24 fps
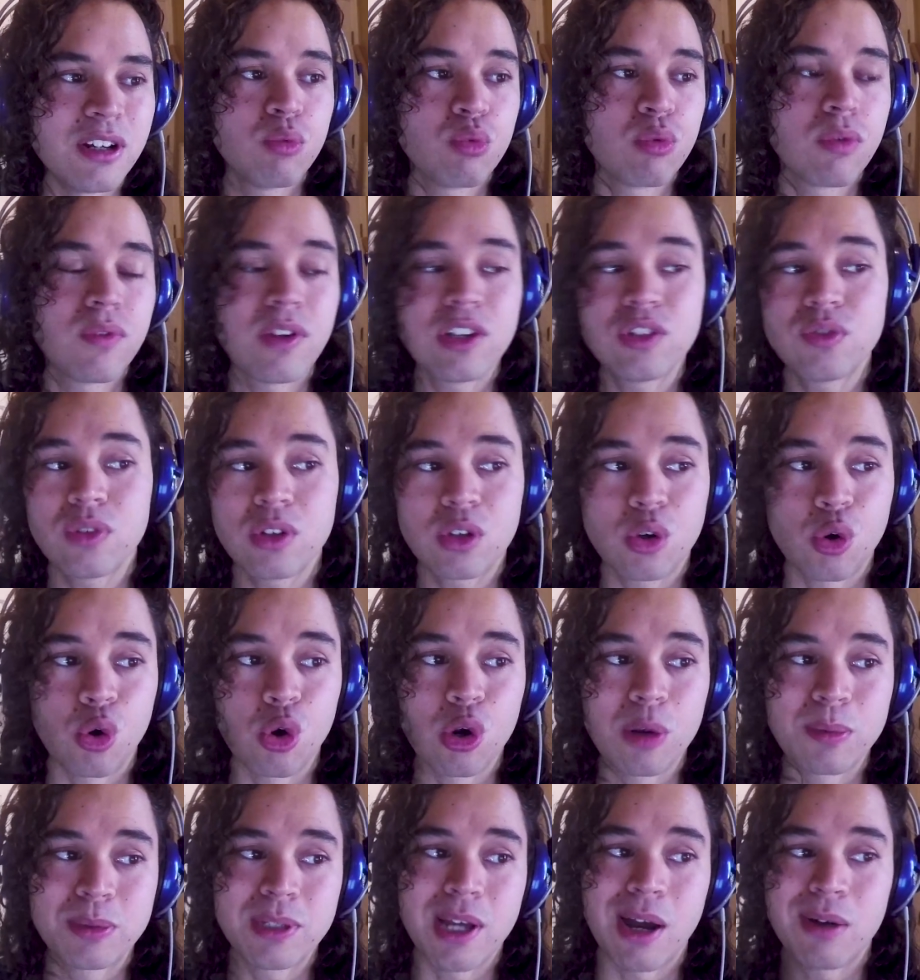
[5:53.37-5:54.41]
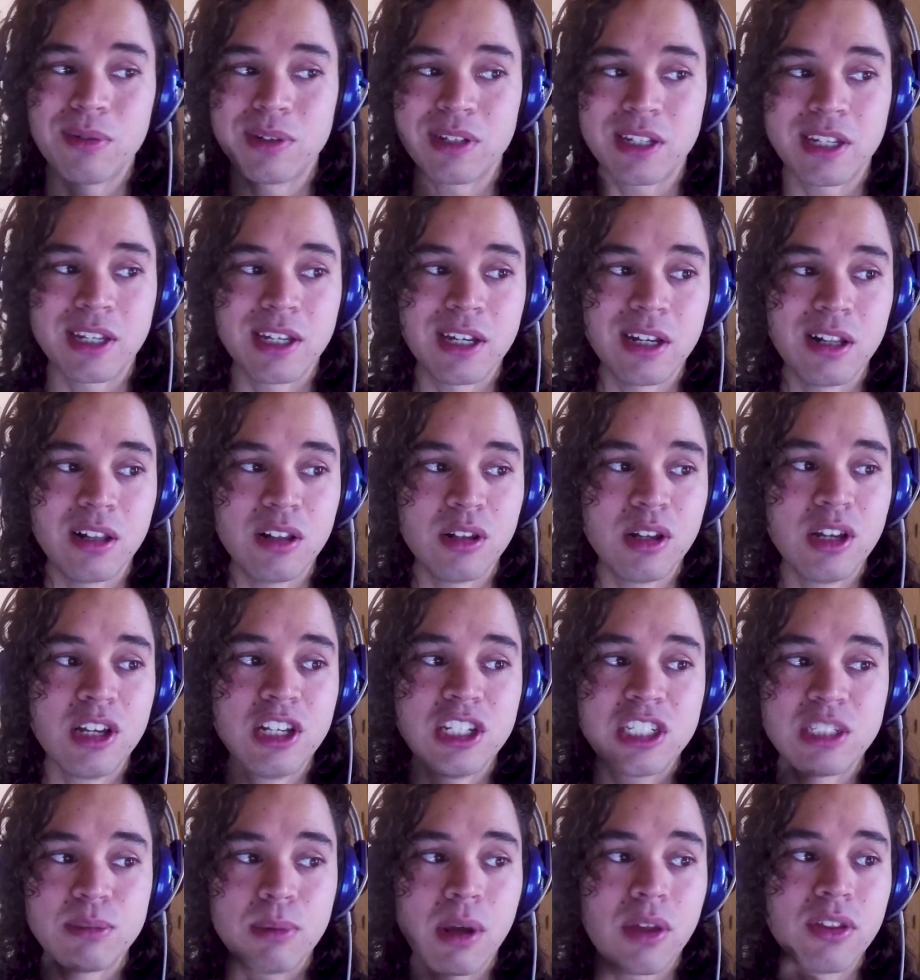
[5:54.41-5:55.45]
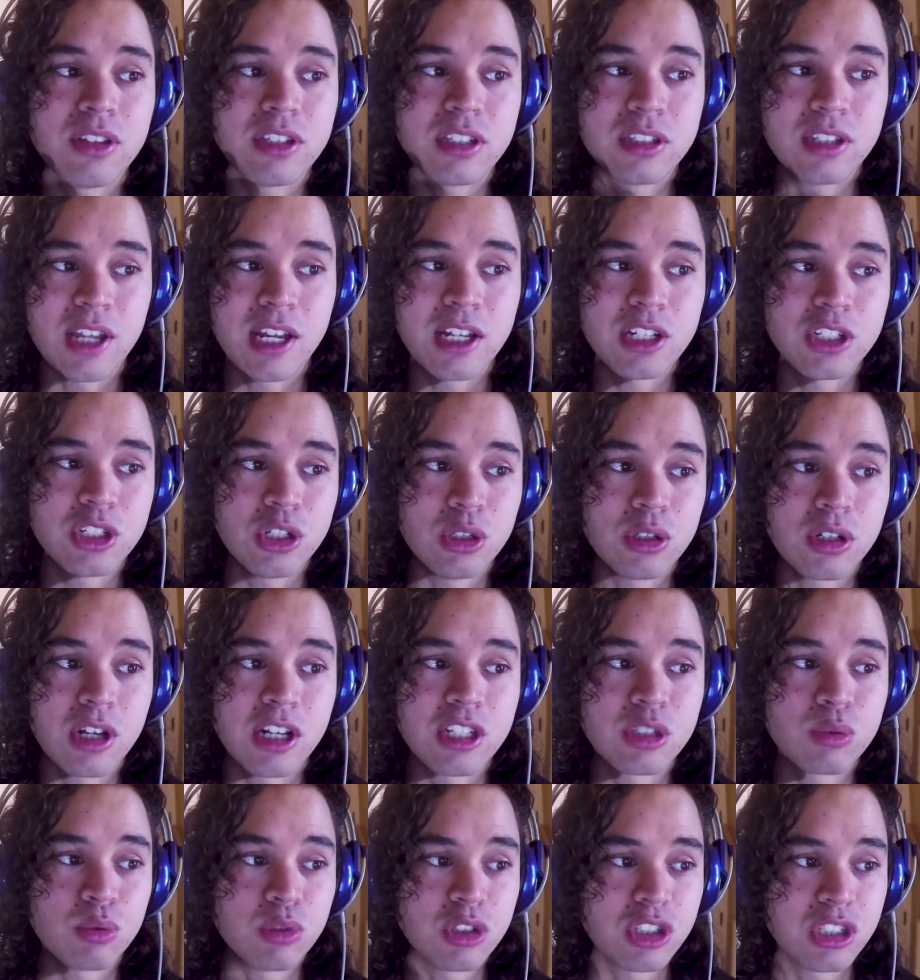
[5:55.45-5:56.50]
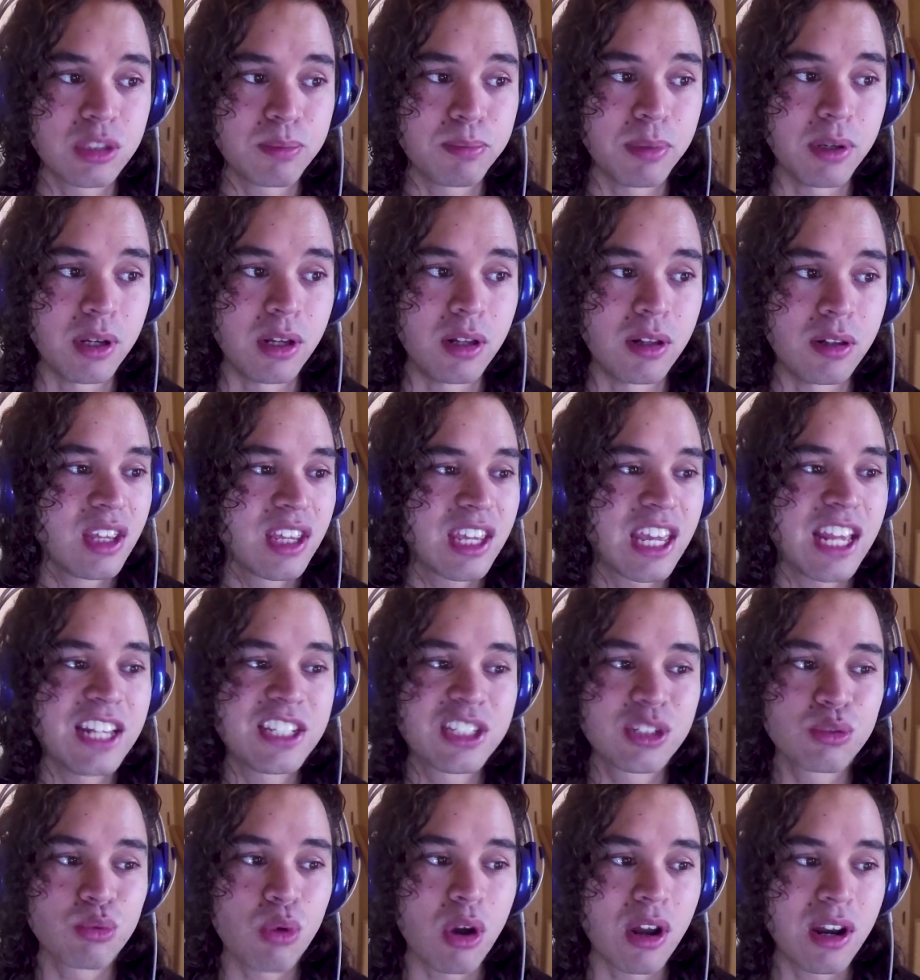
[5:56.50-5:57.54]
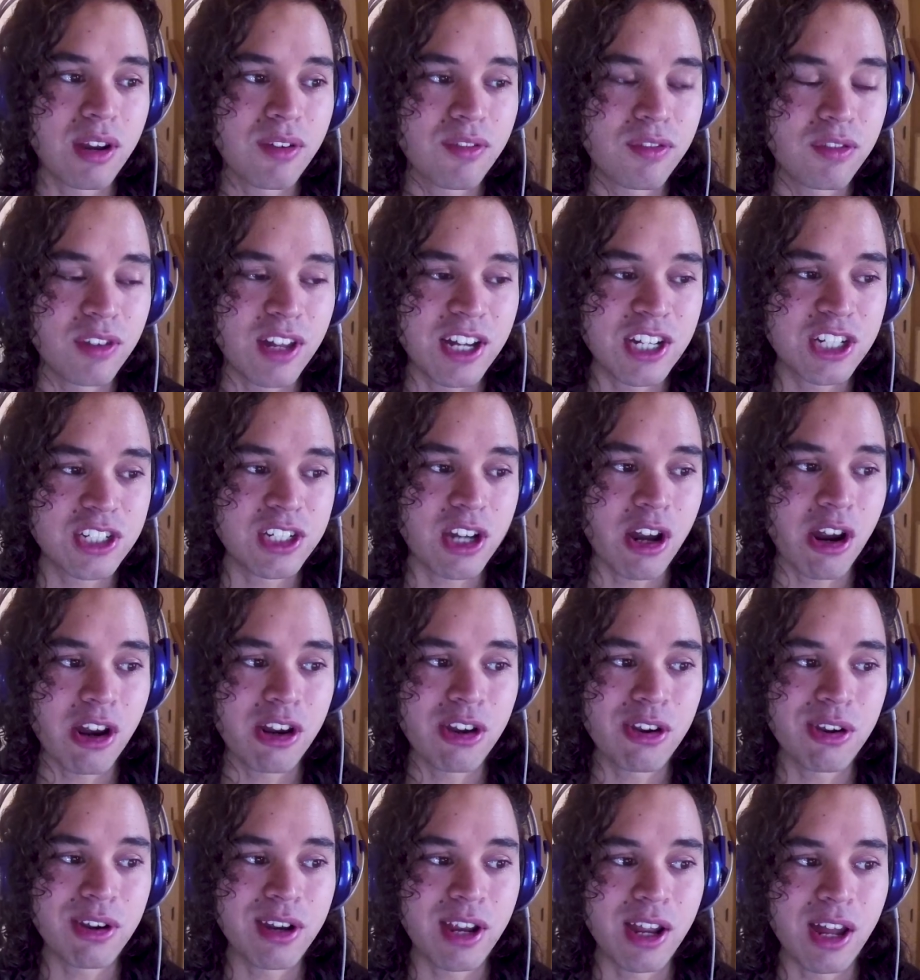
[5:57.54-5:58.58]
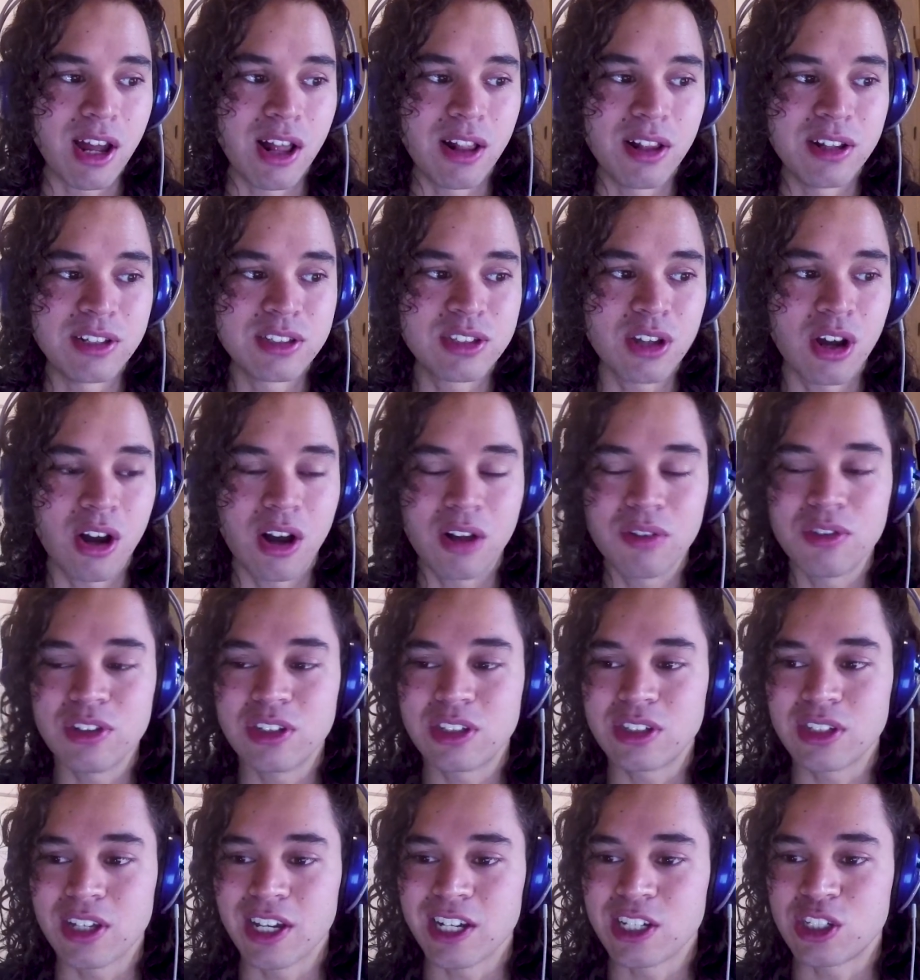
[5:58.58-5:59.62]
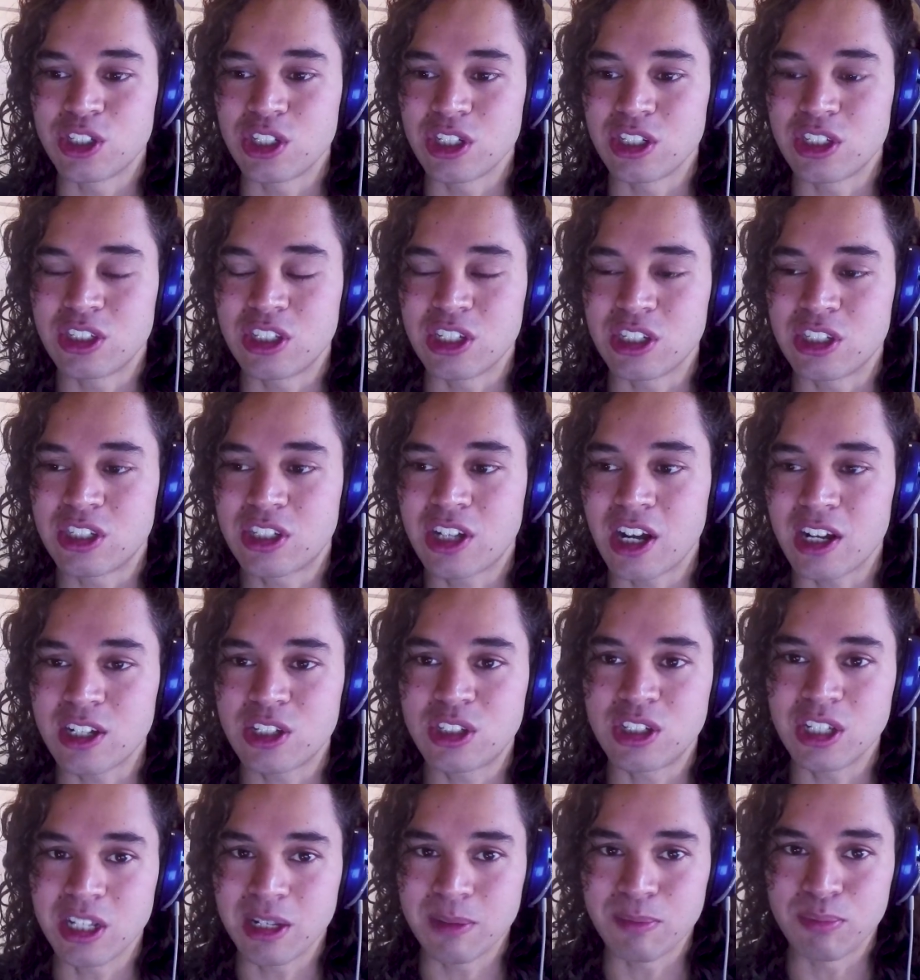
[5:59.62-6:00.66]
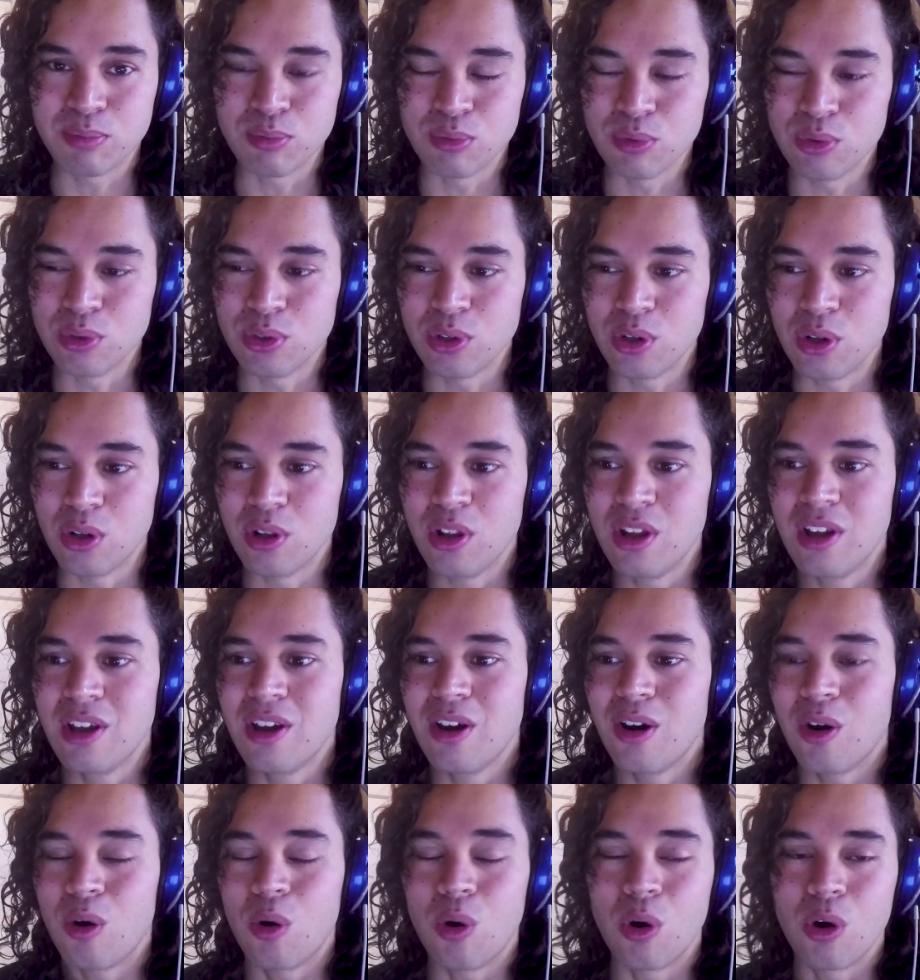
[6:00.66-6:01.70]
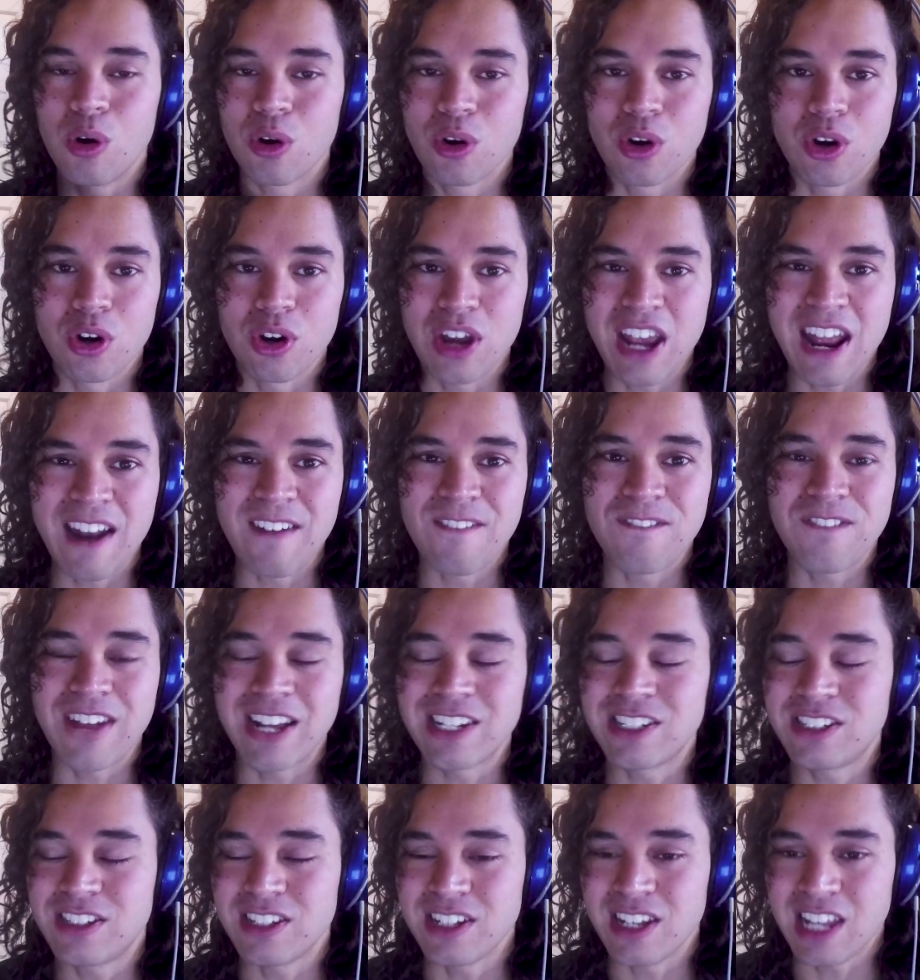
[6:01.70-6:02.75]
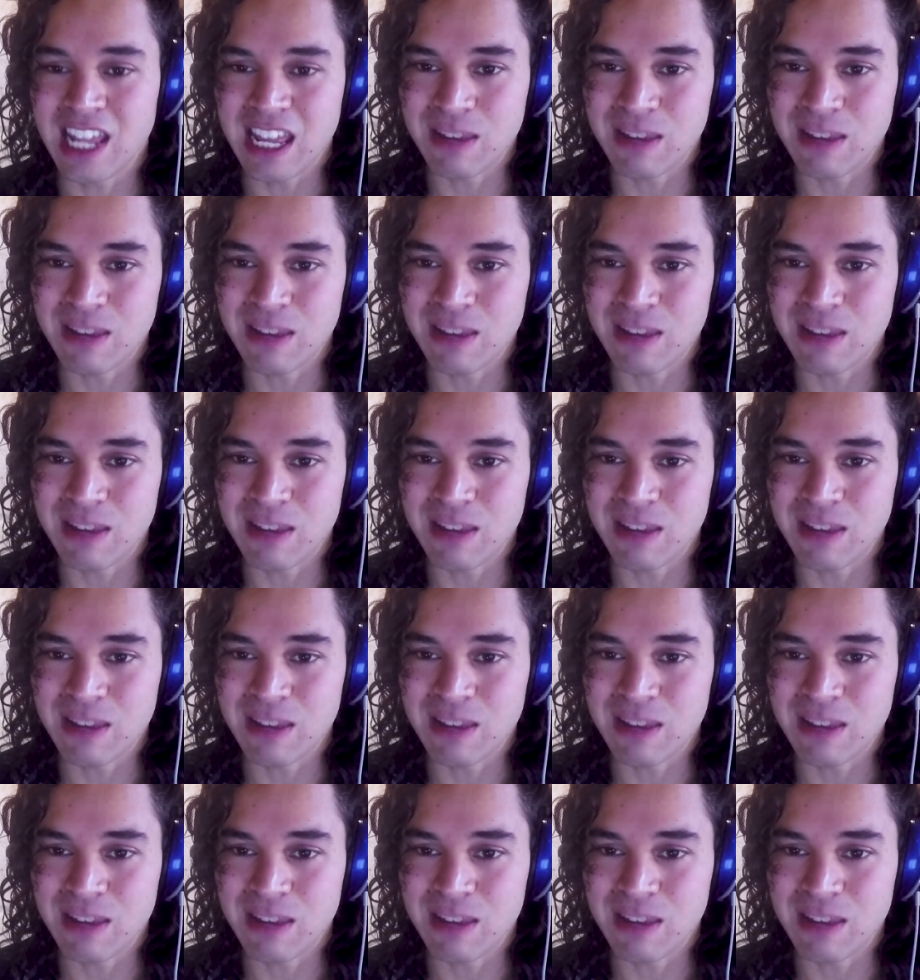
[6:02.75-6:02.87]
Revengeful corpse out to kill, smell the stench your guts will spill, kiss the rotting flesh now you're in hell. It's all this like just disgusting, brutal, horror-infested